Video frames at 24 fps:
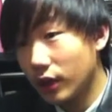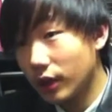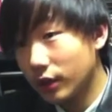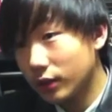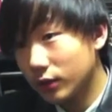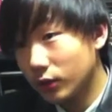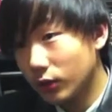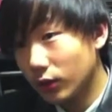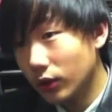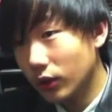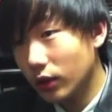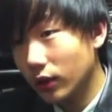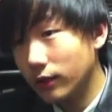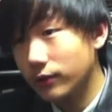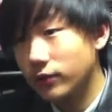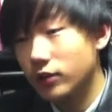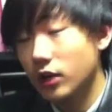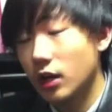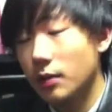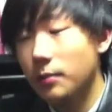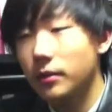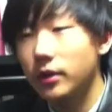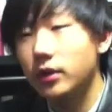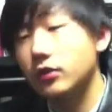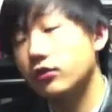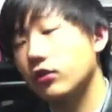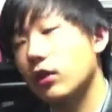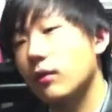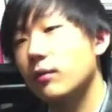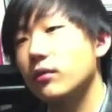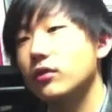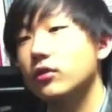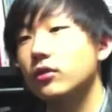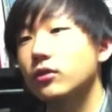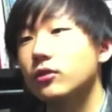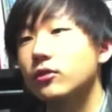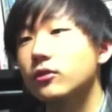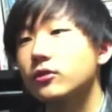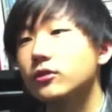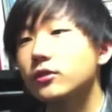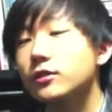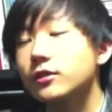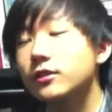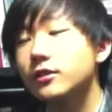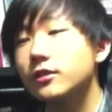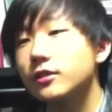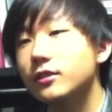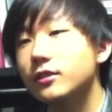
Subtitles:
history of Japanese ramen noodles?